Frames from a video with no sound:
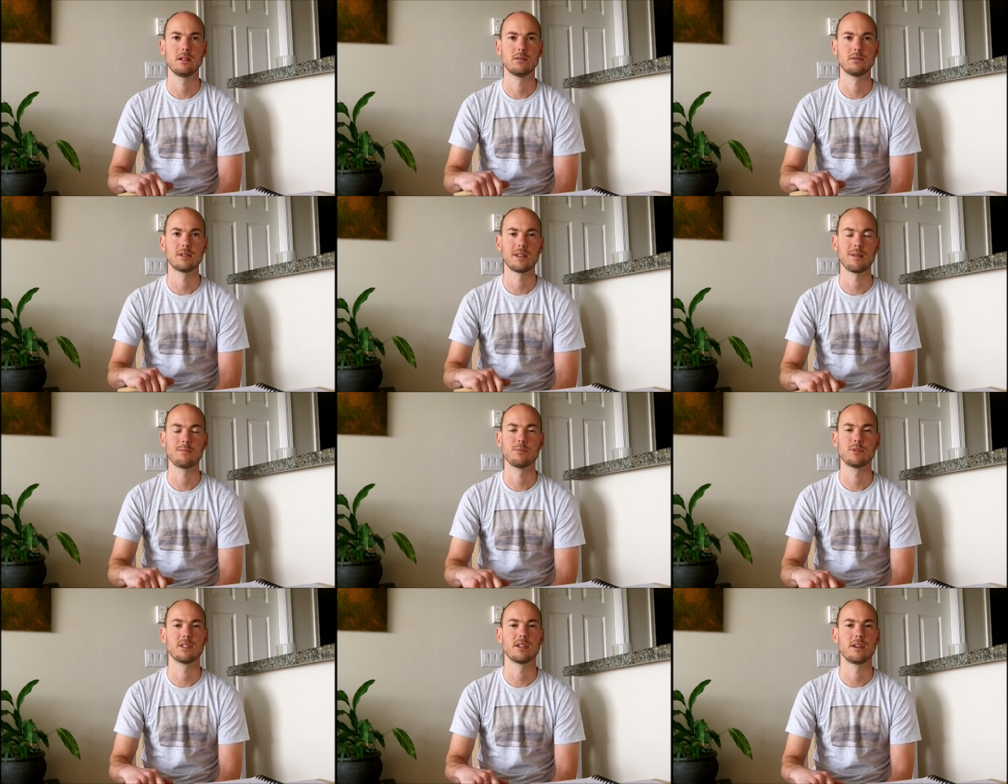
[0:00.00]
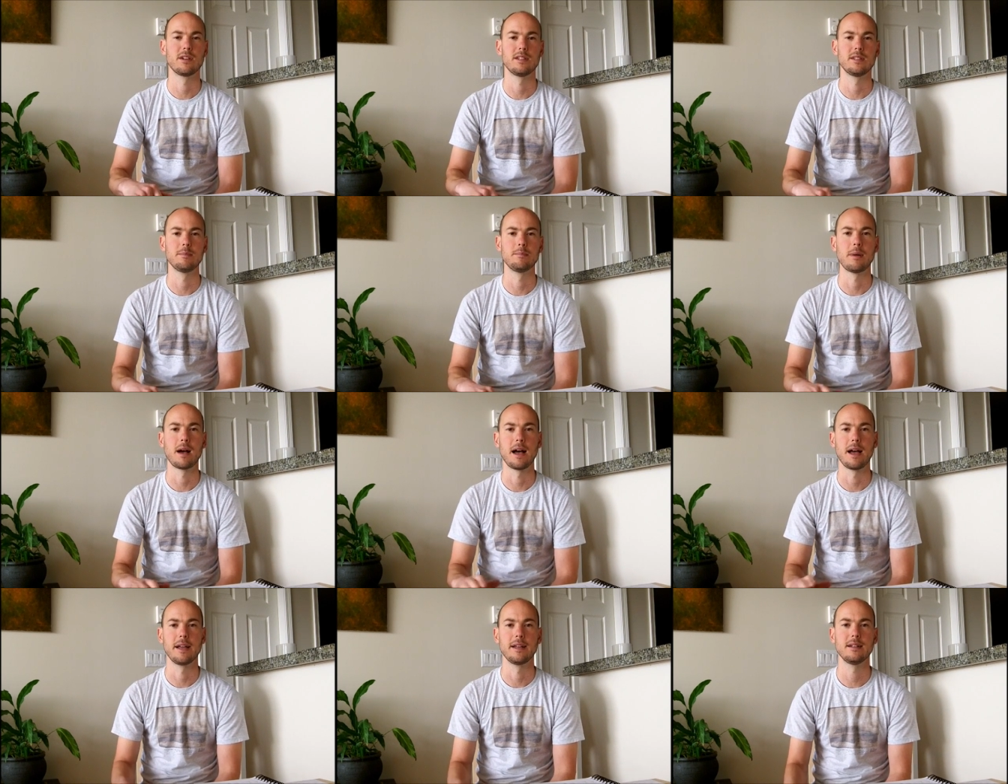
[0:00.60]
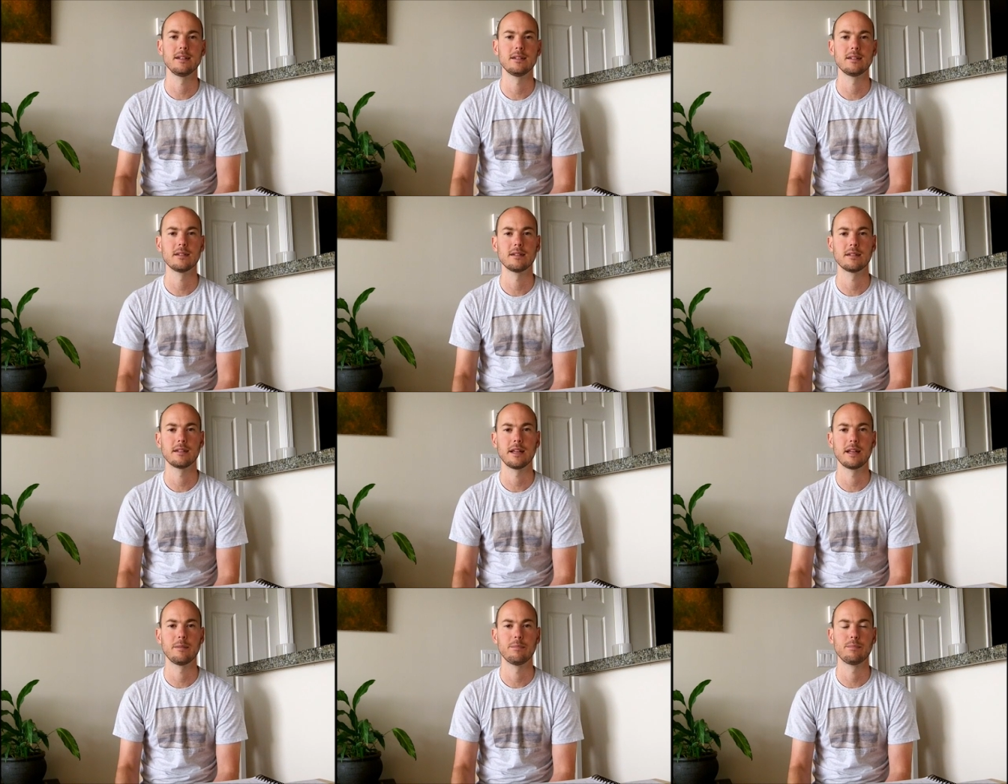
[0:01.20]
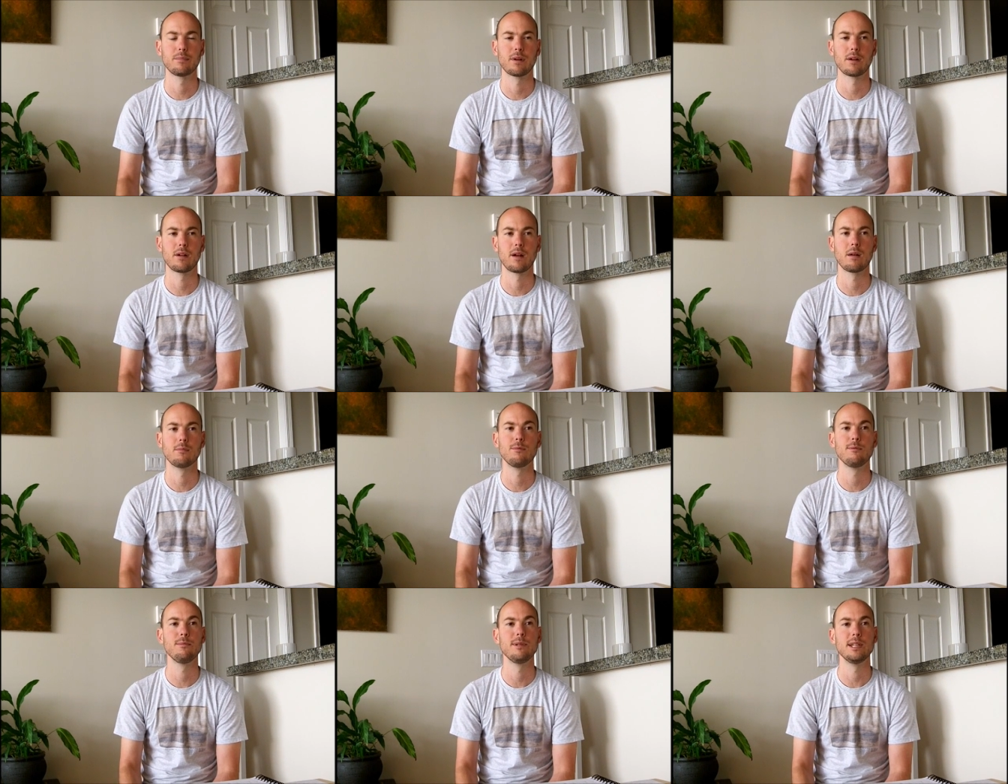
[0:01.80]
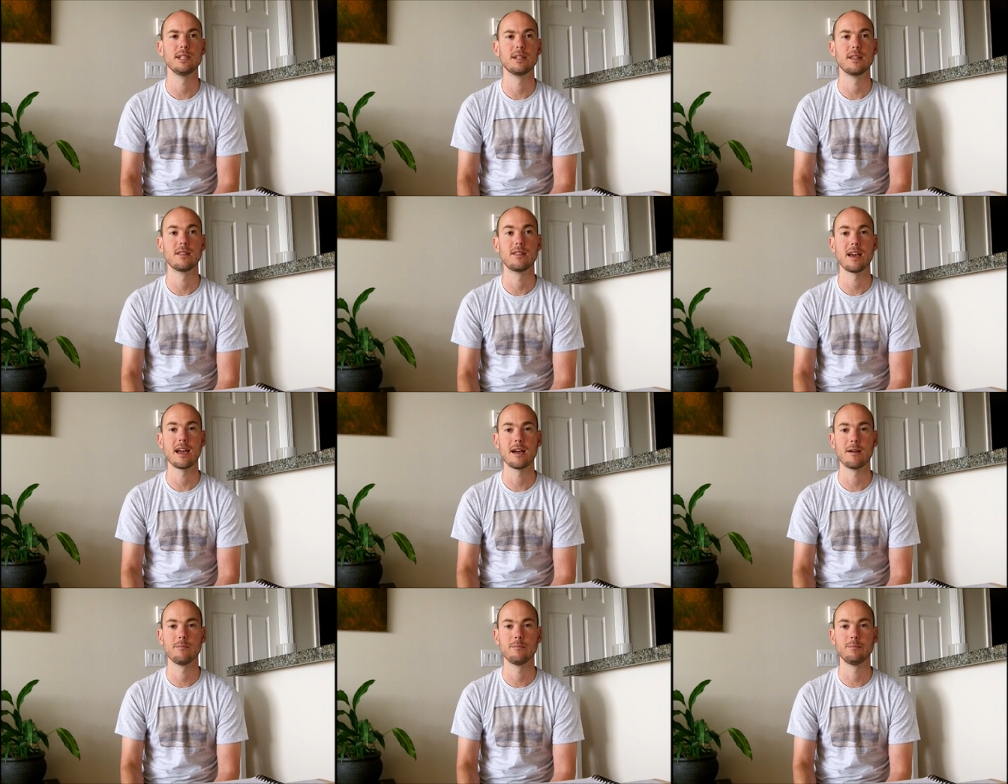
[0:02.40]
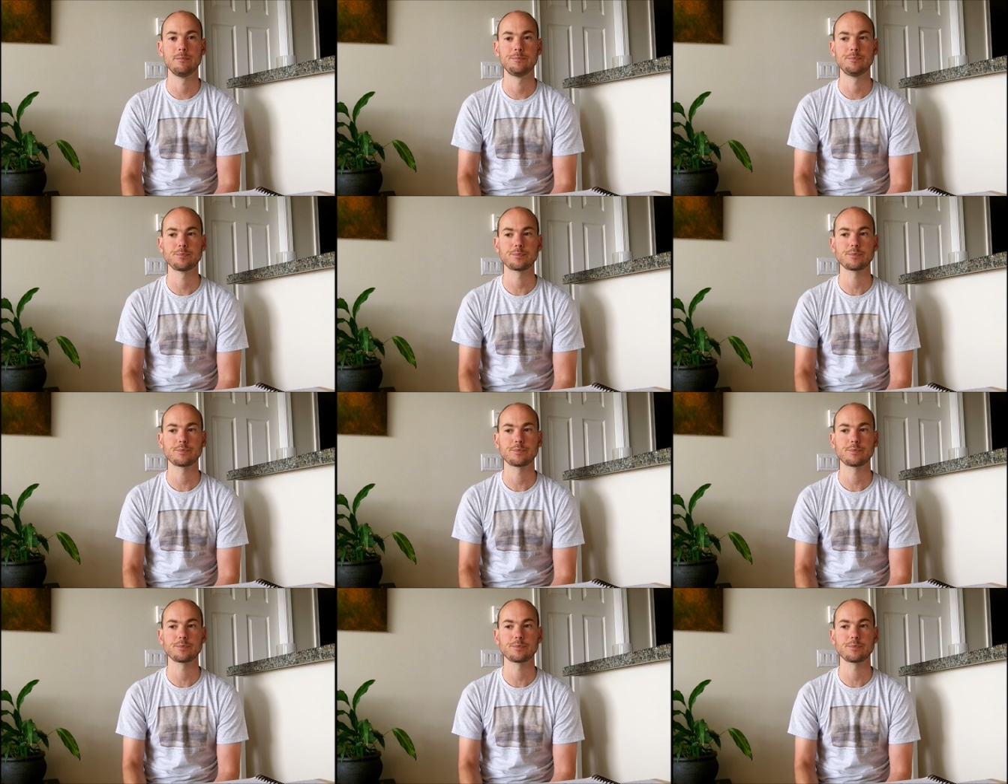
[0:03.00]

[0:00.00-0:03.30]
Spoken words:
something was on his mind, and probably to them,